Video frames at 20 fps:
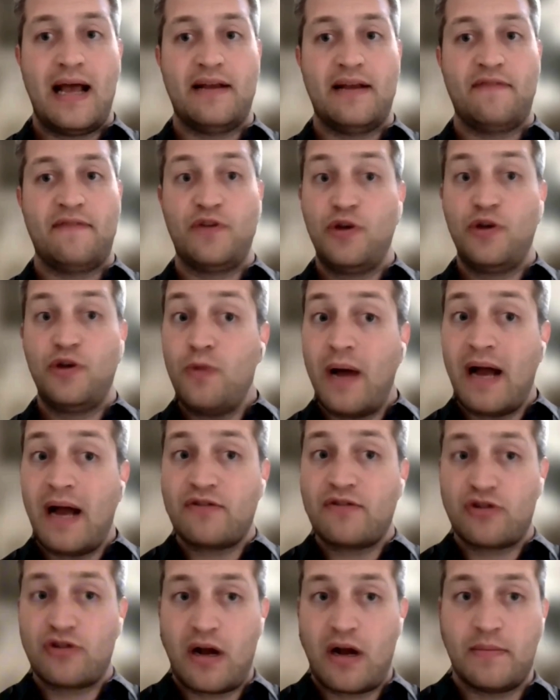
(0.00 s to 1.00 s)
And if you
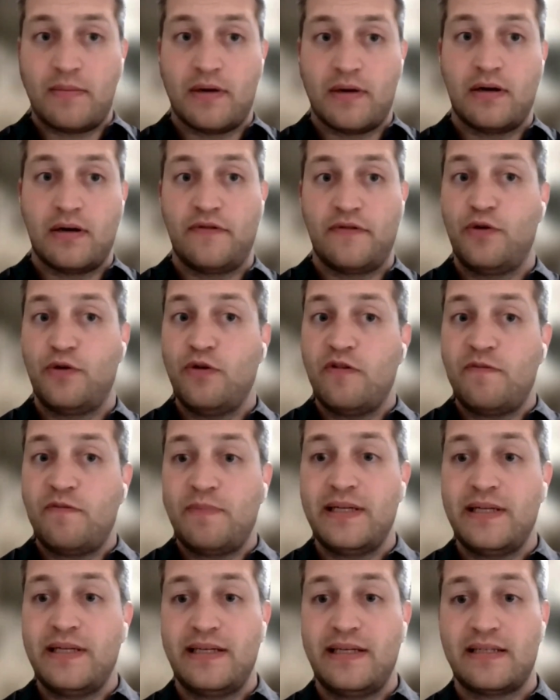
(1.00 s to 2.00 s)
have trauma, if you
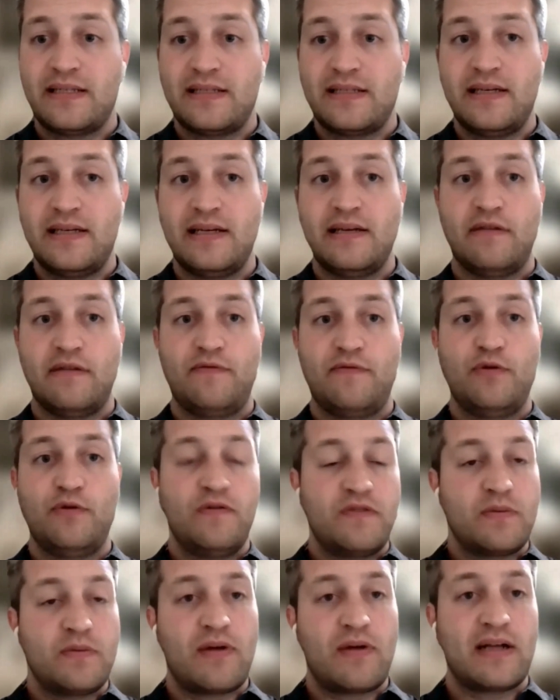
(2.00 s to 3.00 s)
have PTSD, if you
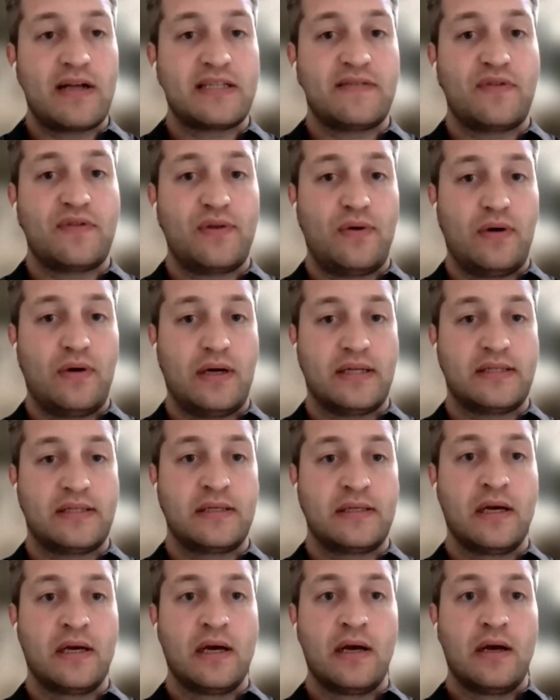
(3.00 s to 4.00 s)
have depressive
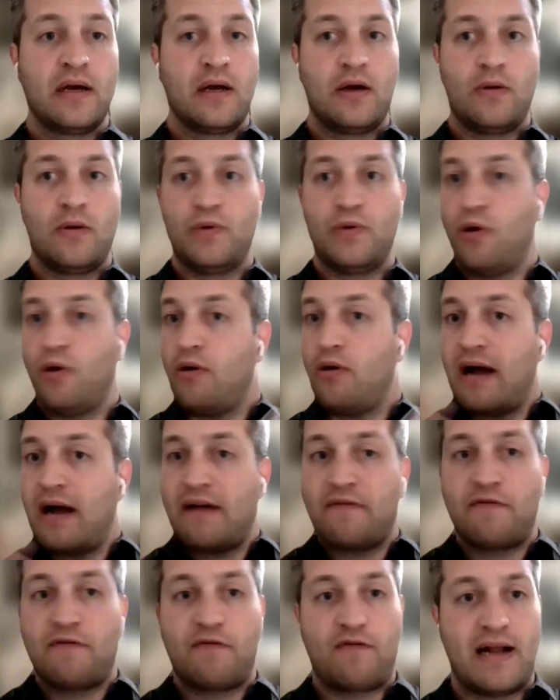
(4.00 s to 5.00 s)
thoughts, we all
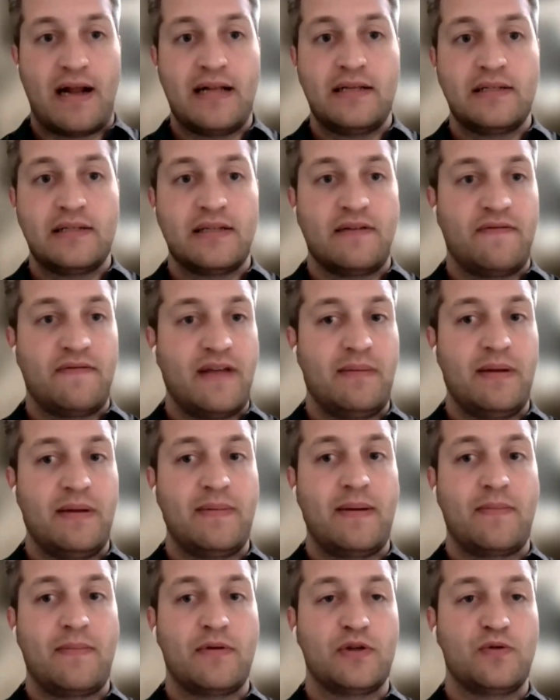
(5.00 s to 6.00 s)
have friends and
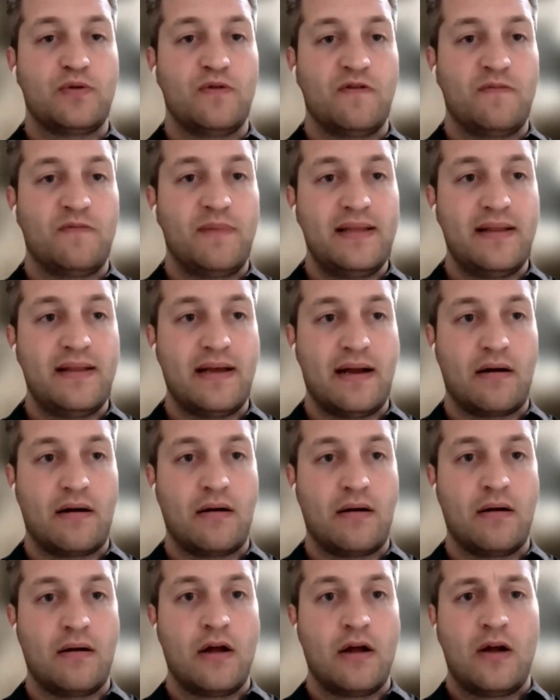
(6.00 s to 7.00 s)
family members who have been
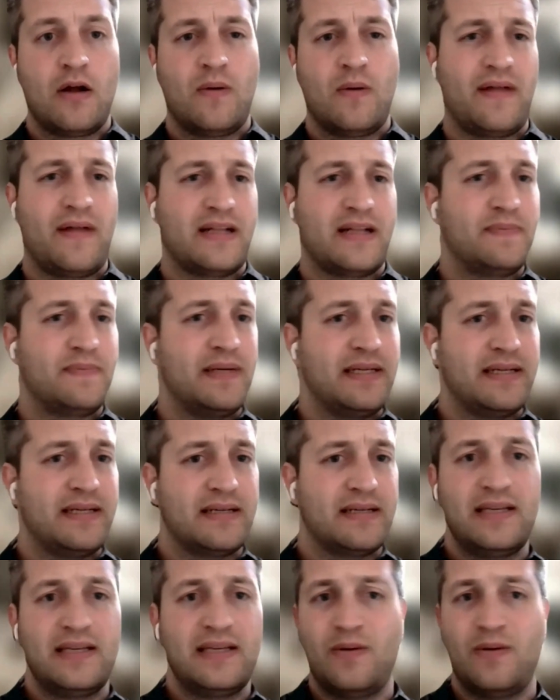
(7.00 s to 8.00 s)
there, whether that's
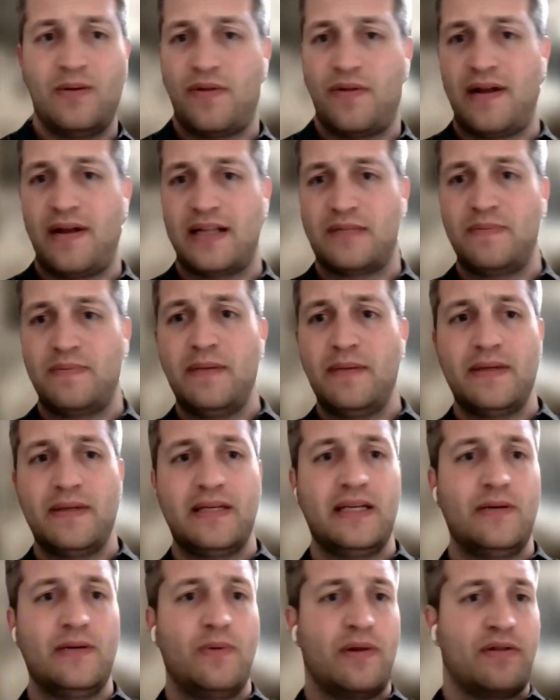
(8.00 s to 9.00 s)
PTSD, whether that's
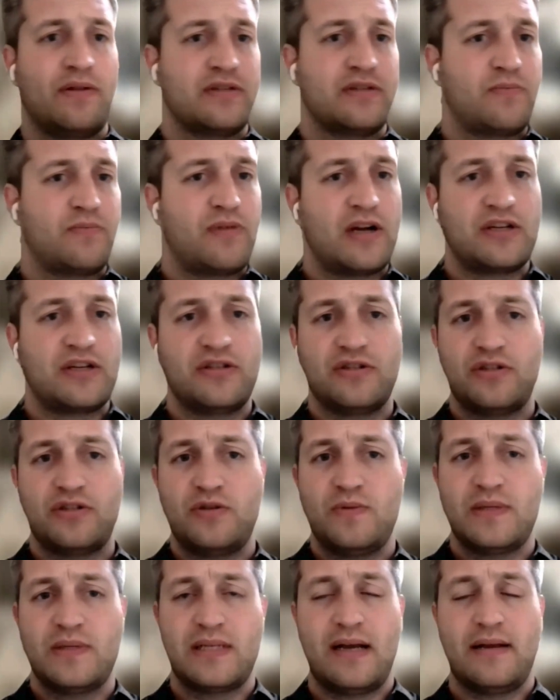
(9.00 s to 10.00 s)
PPD, whether it's depression,
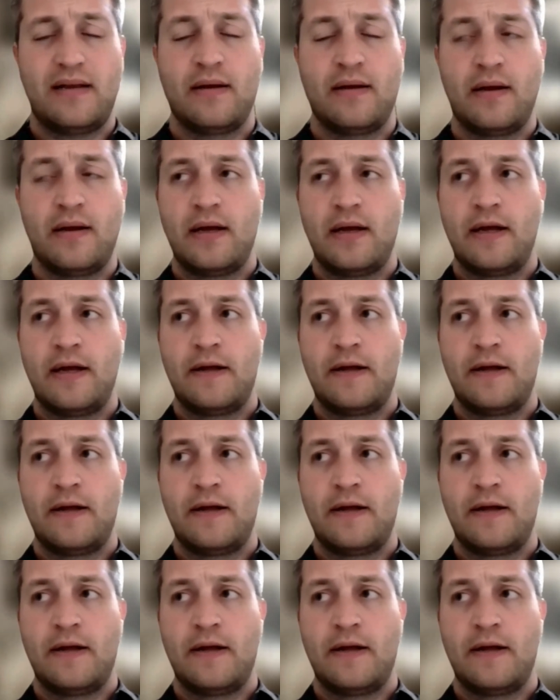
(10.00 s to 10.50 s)
suicide.